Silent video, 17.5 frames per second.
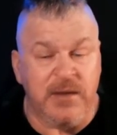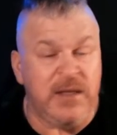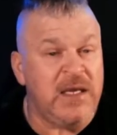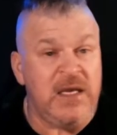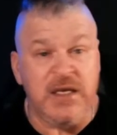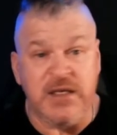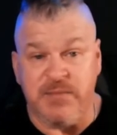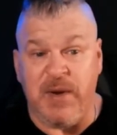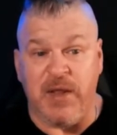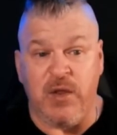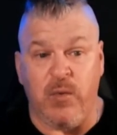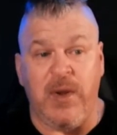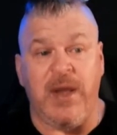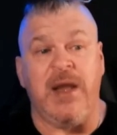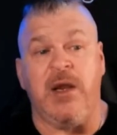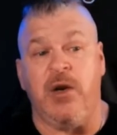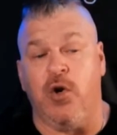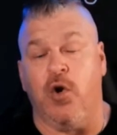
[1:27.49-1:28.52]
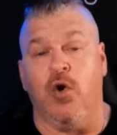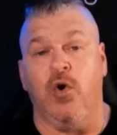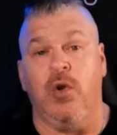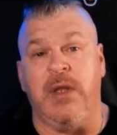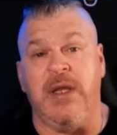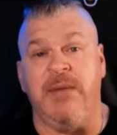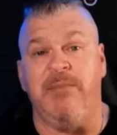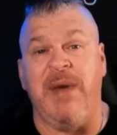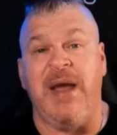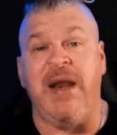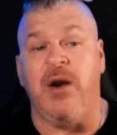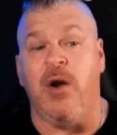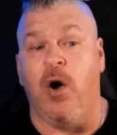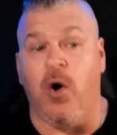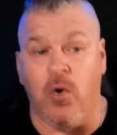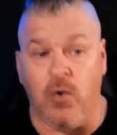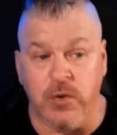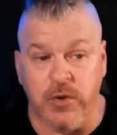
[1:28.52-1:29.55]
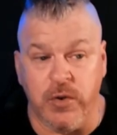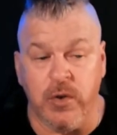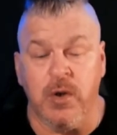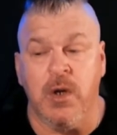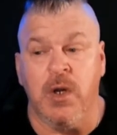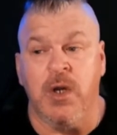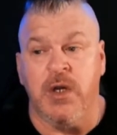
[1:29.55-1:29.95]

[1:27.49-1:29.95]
he is, by the way, an early Ben holder.